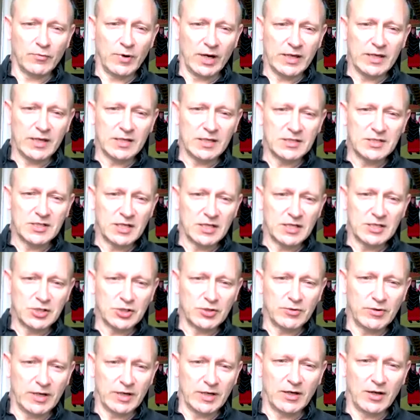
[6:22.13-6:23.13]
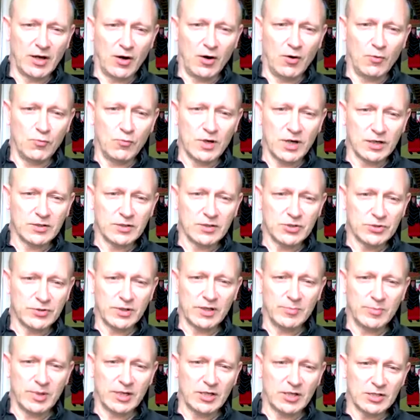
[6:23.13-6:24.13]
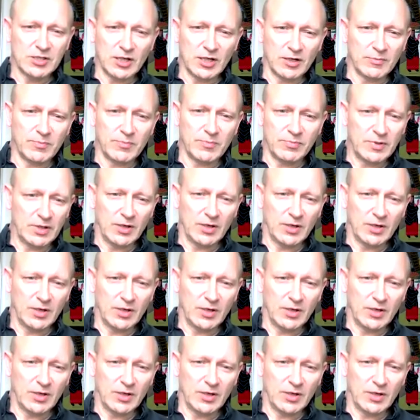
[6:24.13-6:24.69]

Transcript: Reiki teacher in the whole country, because I'd